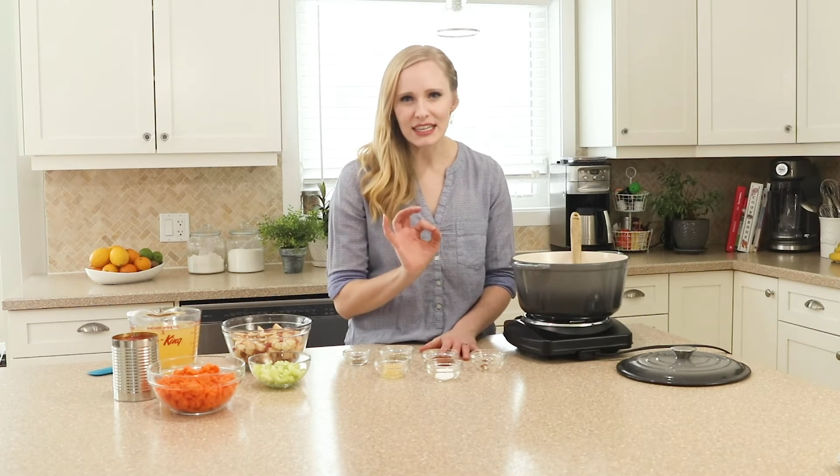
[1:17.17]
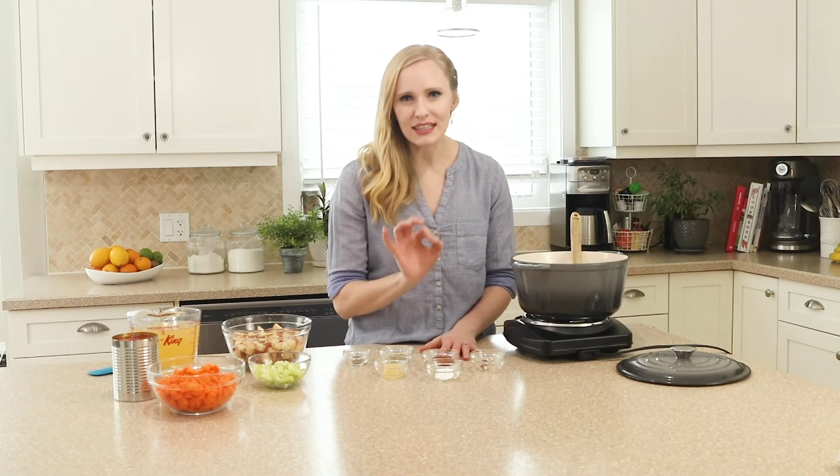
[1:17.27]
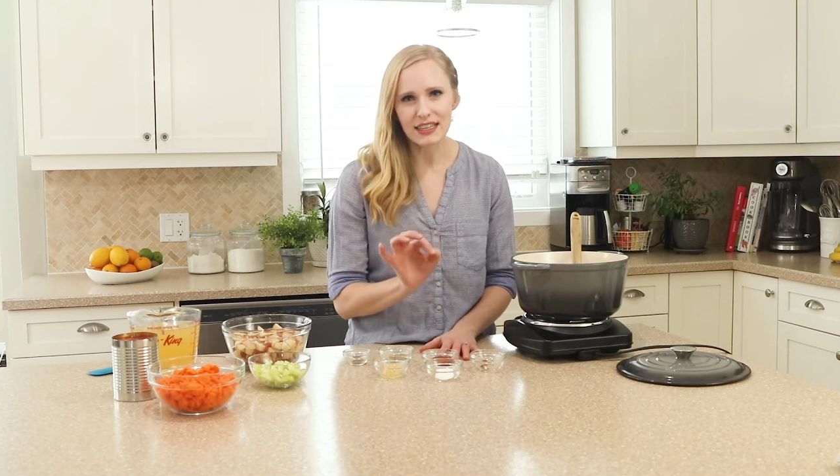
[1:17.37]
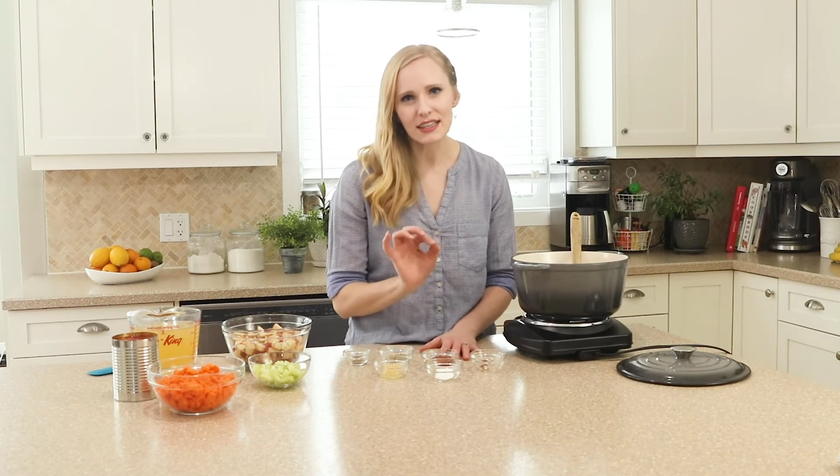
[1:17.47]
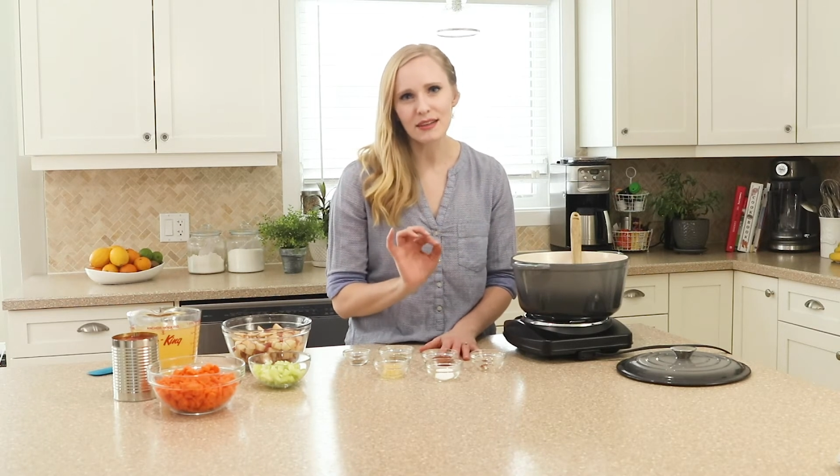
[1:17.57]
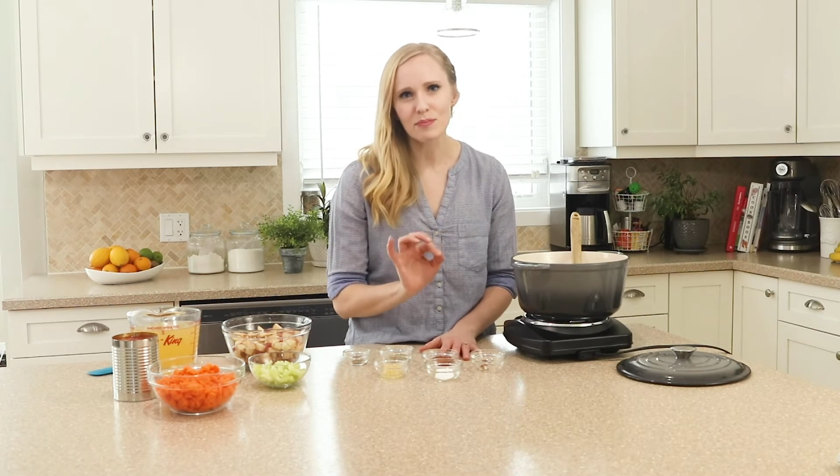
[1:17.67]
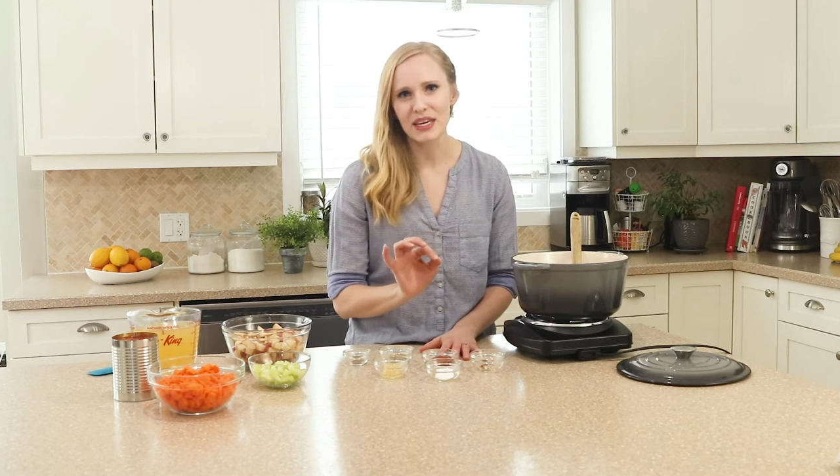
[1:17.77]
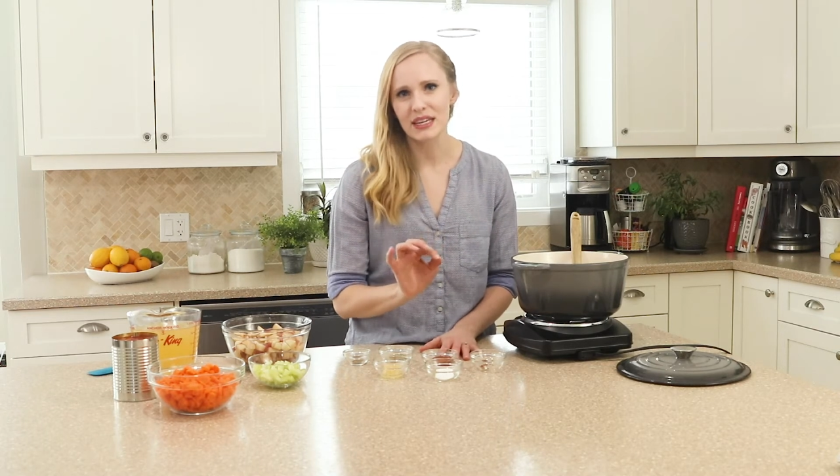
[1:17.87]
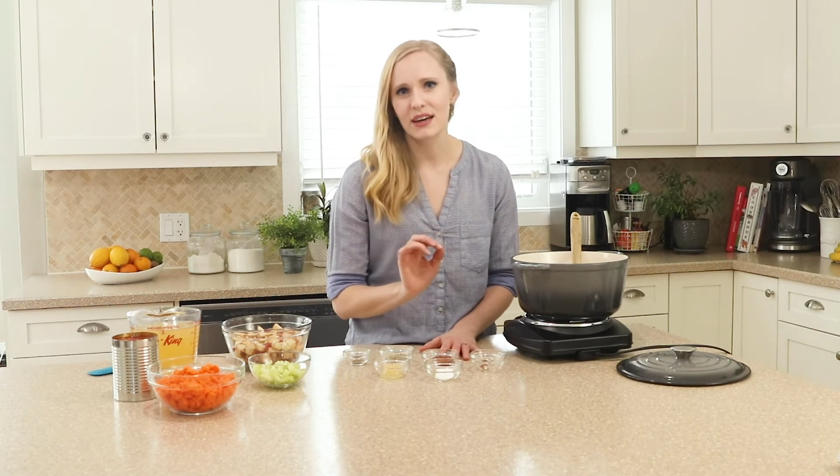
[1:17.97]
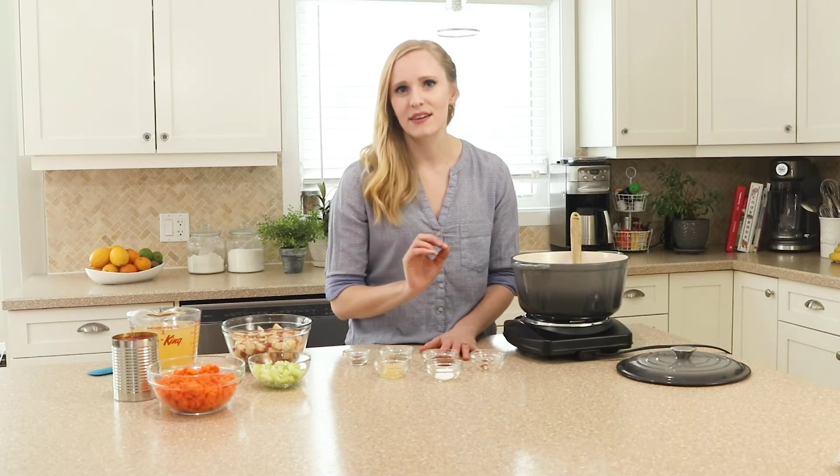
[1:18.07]
a little
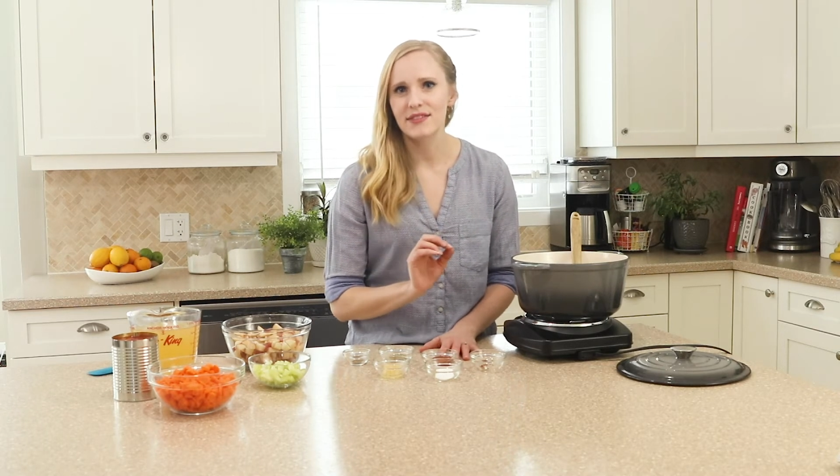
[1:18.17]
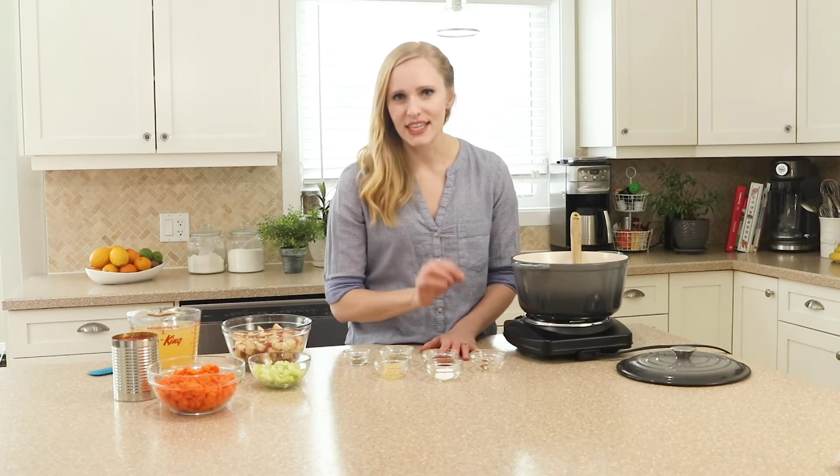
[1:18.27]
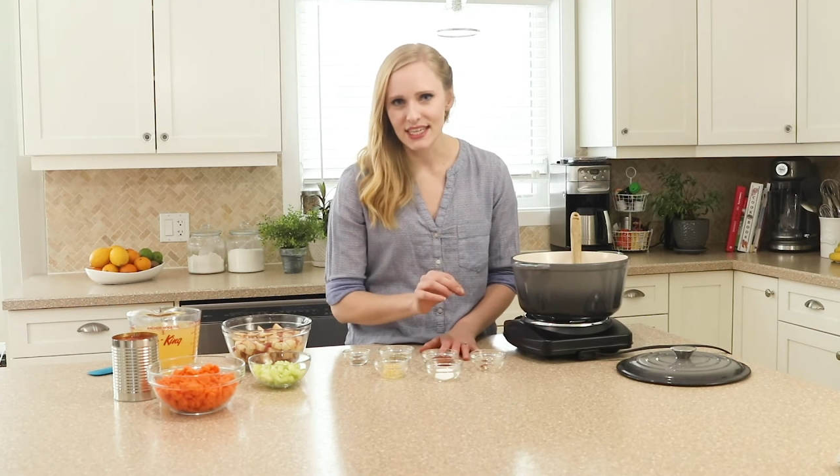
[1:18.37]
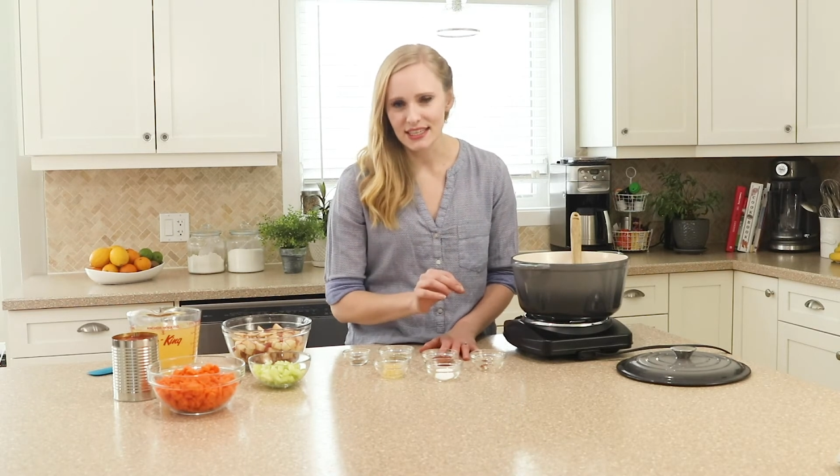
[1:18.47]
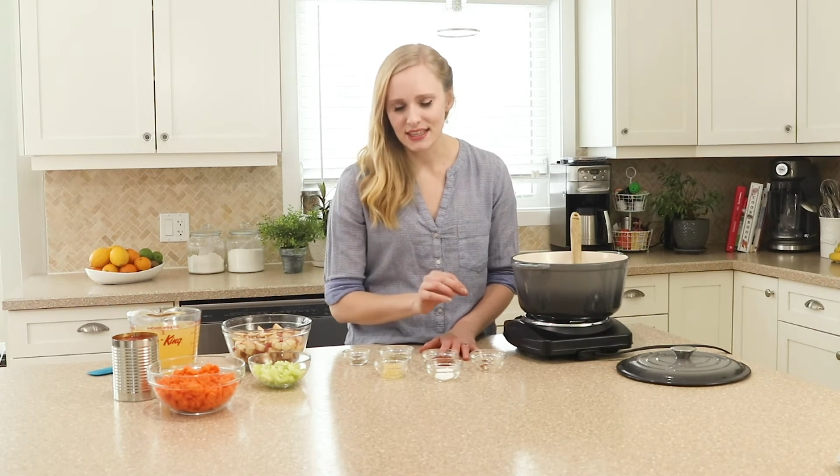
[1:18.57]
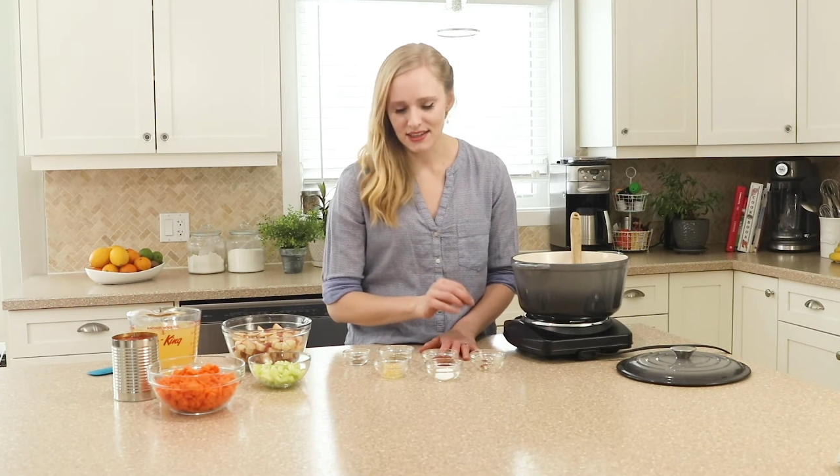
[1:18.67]
bit of heat.